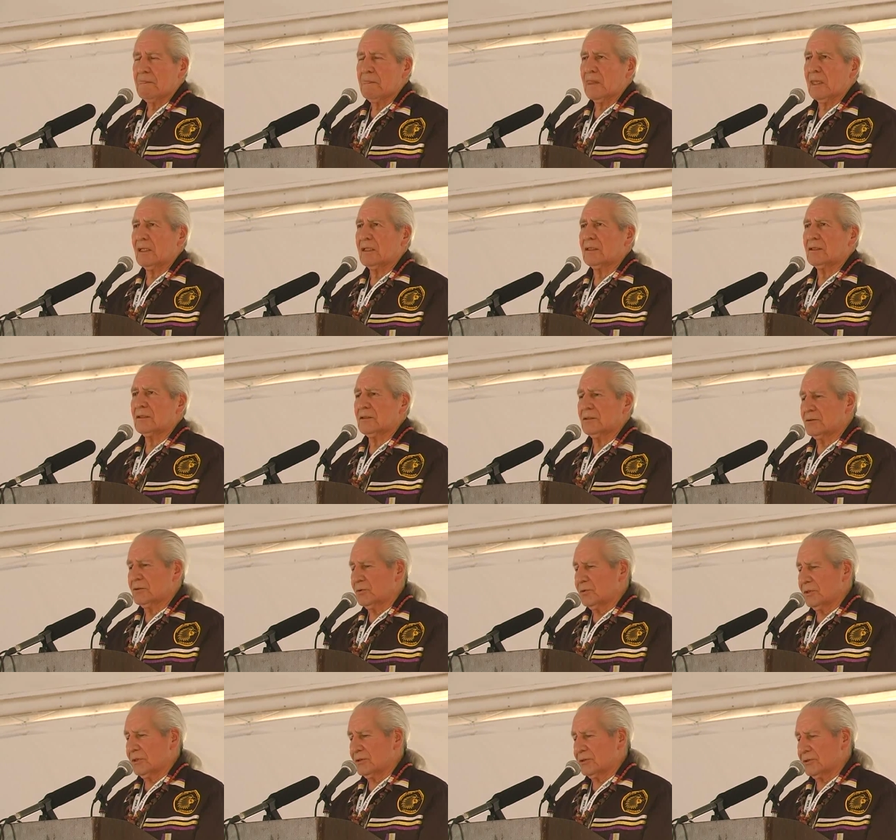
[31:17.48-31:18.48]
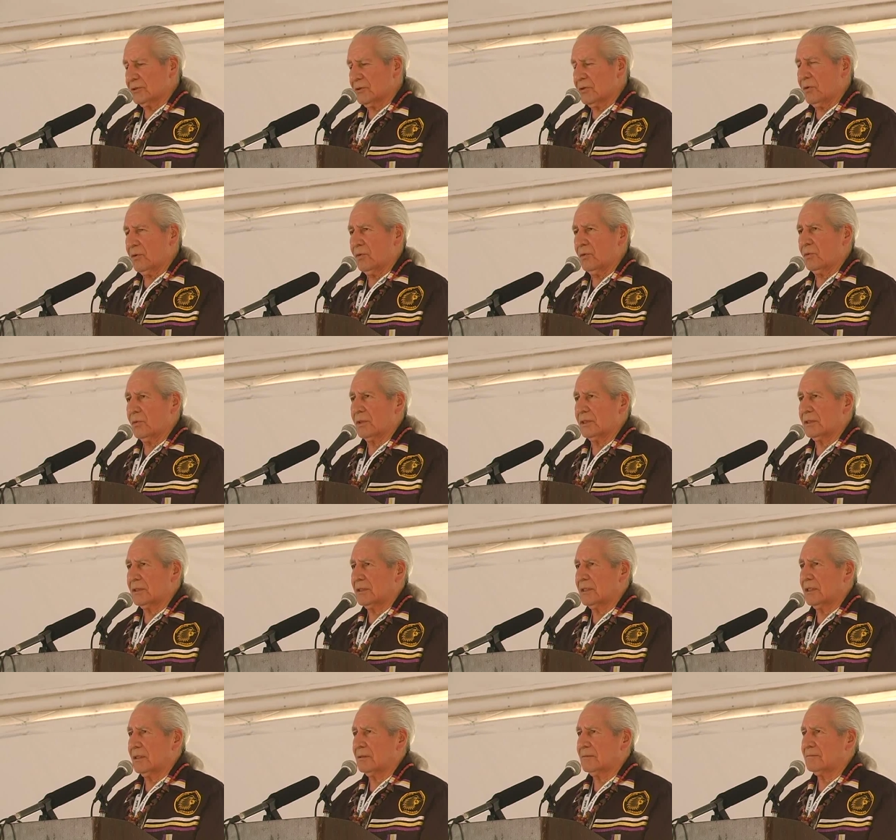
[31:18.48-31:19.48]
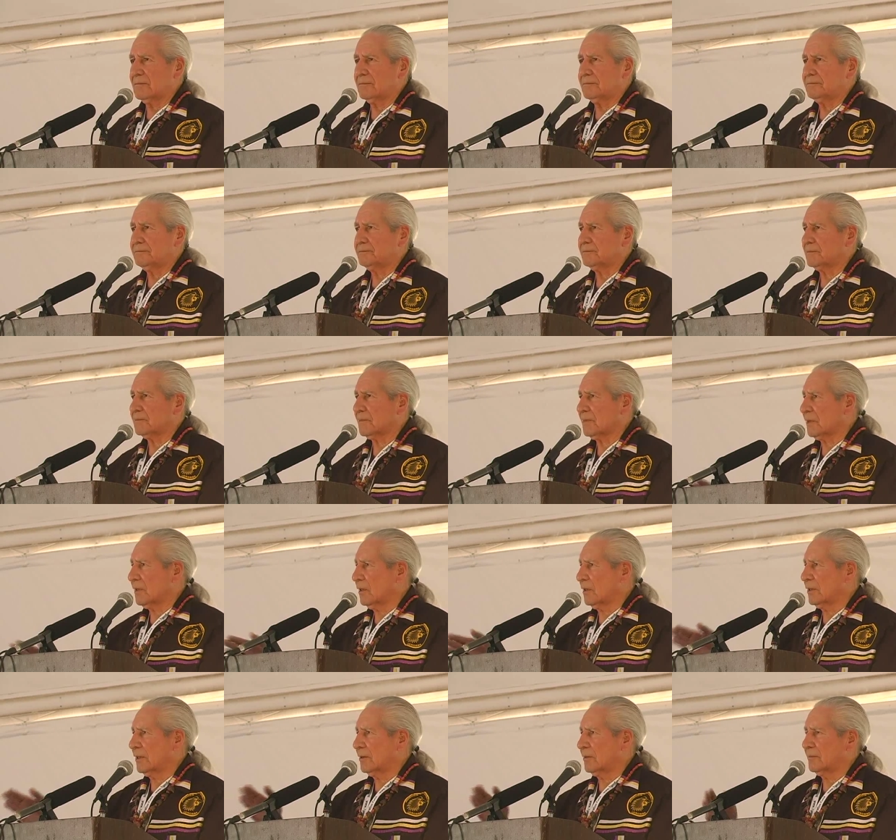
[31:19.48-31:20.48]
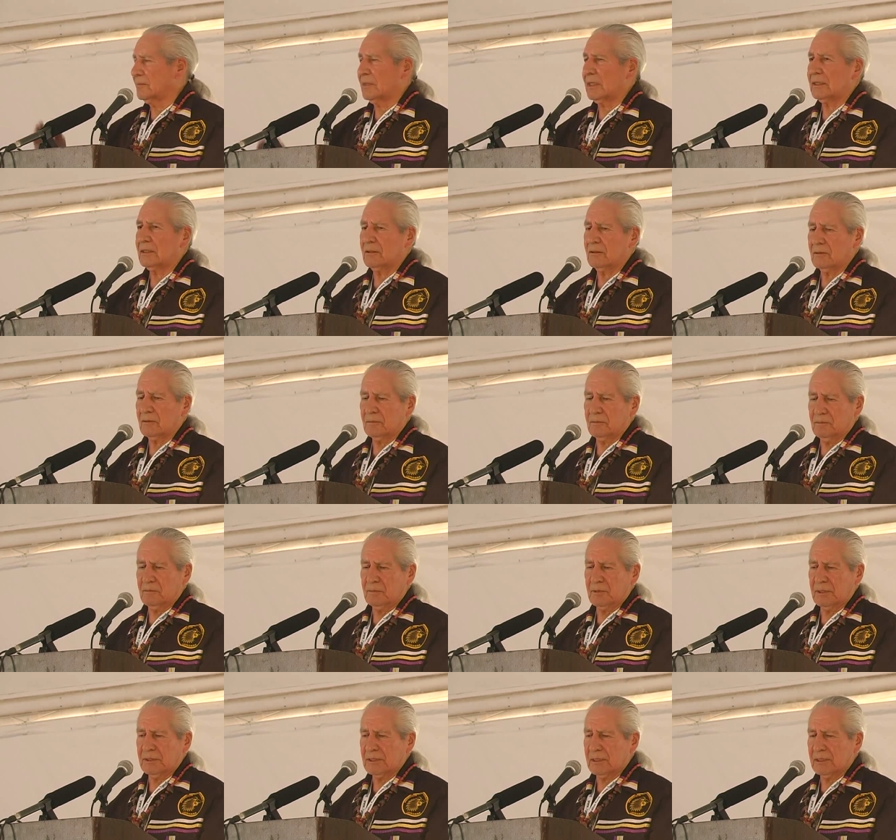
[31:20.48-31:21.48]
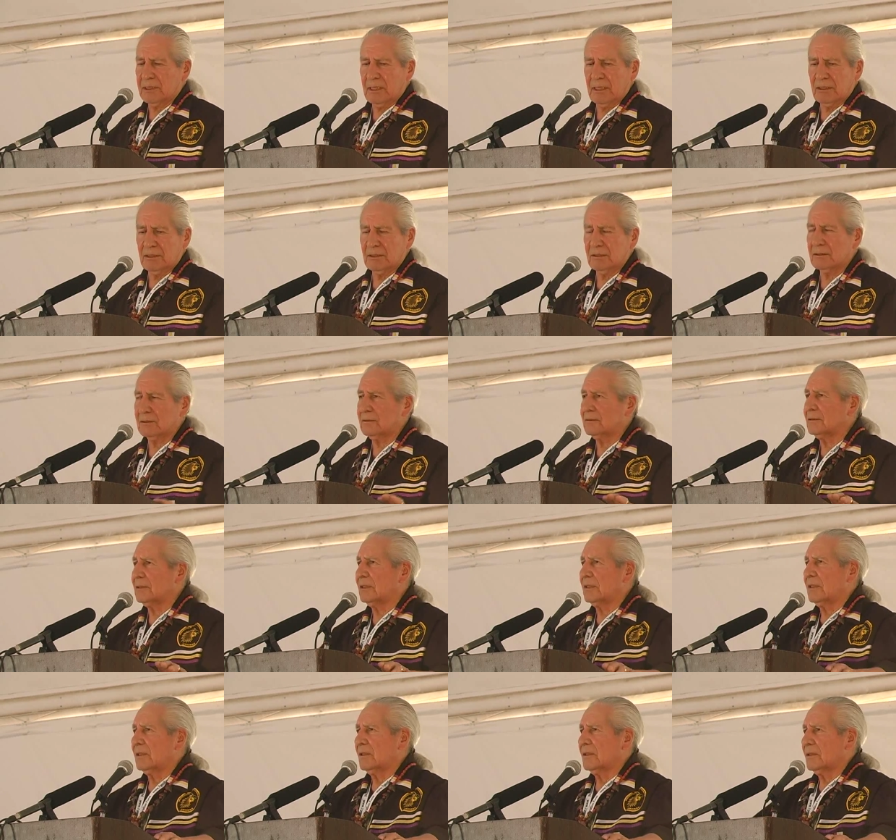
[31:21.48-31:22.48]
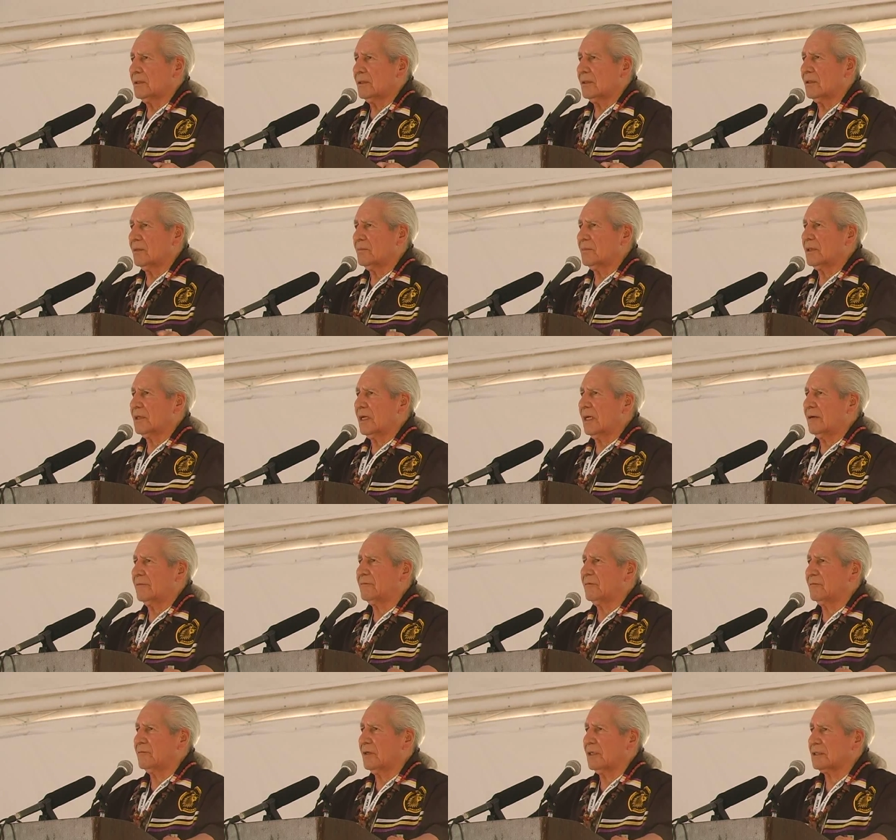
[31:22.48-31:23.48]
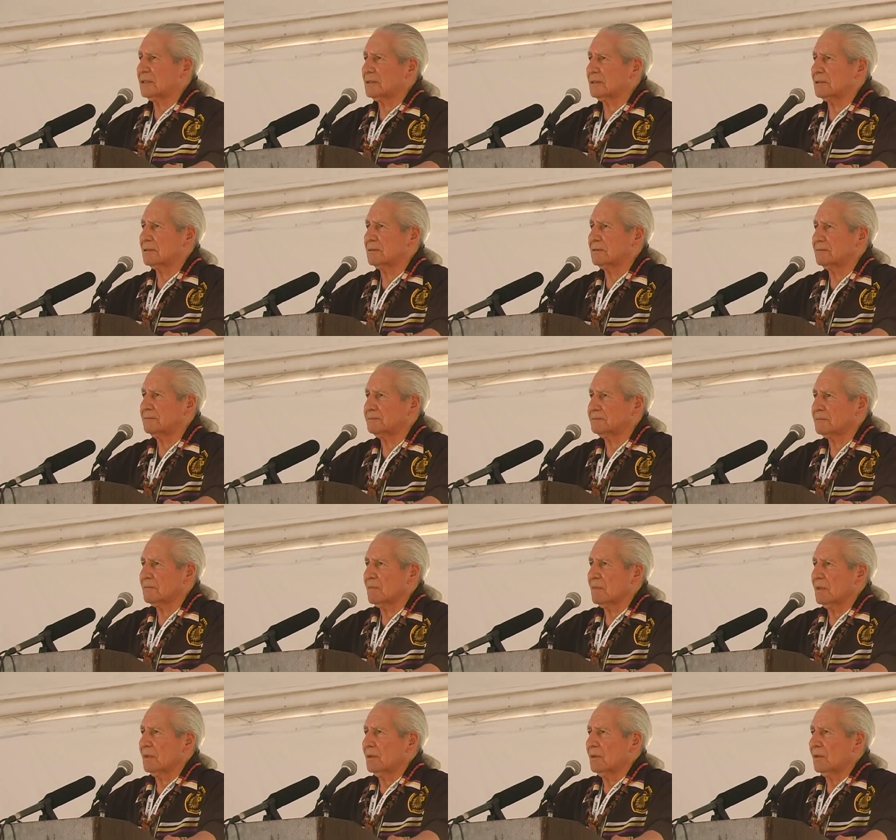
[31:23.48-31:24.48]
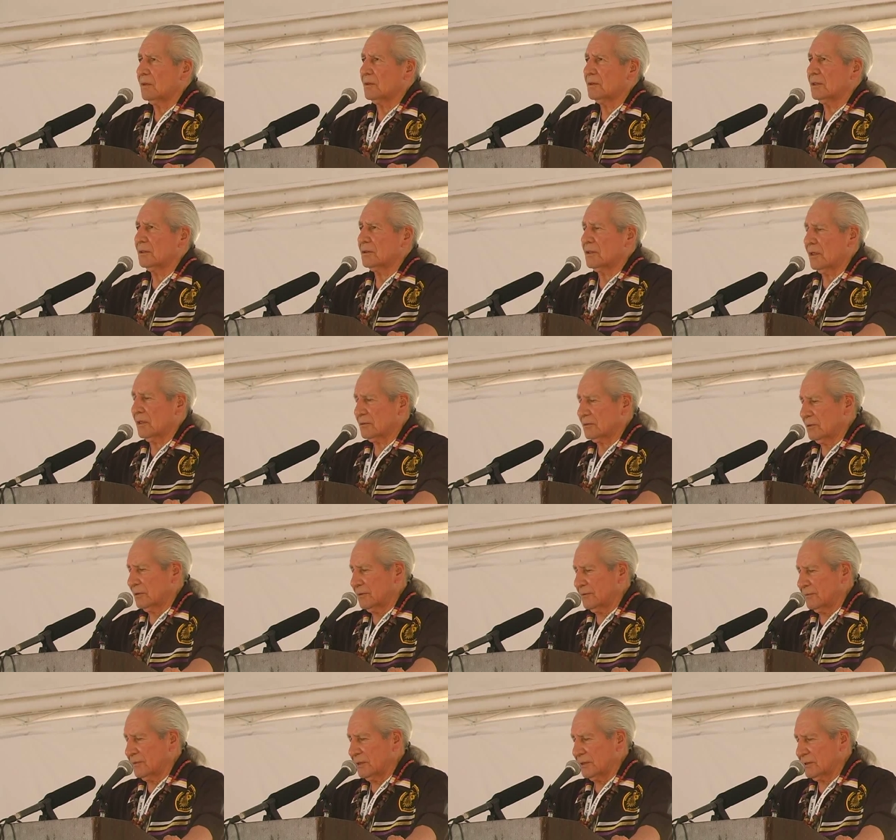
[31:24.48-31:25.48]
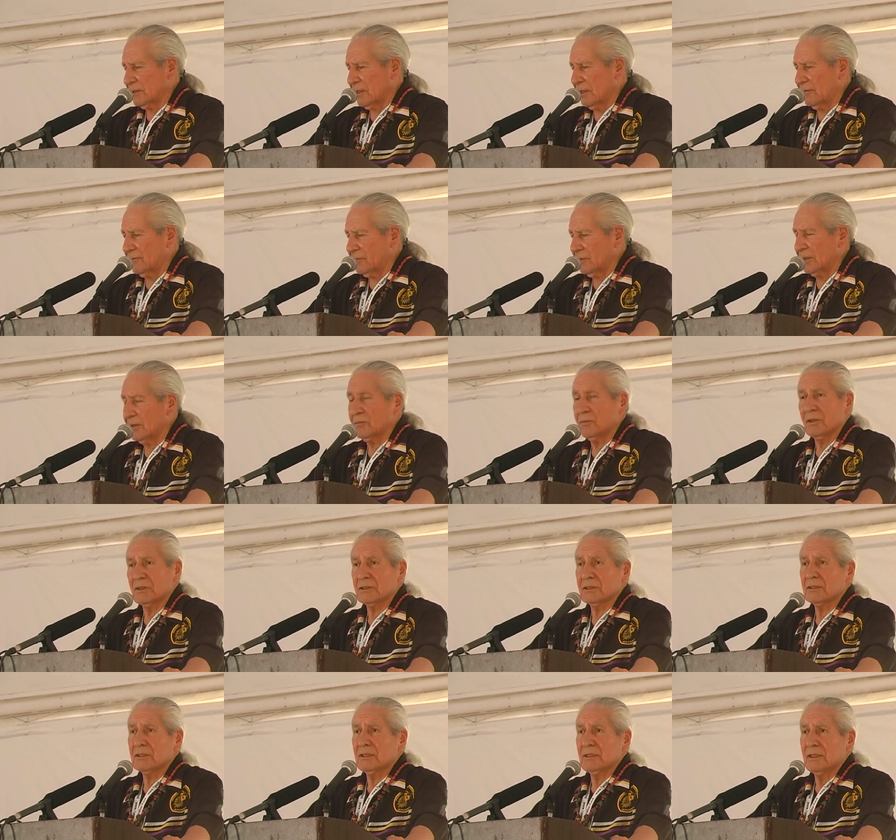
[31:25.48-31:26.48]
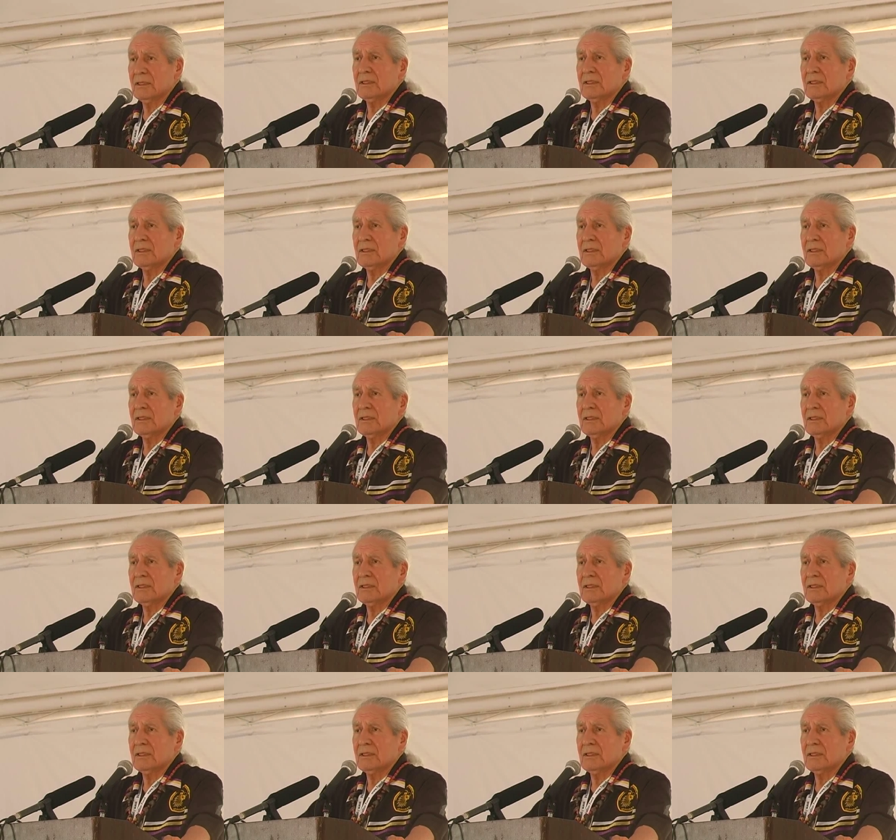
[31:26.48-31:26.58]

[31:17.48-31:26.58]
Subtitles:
And 2 years ago when Tanya made her presentation on behalf of us on the doctrine of discovery, it was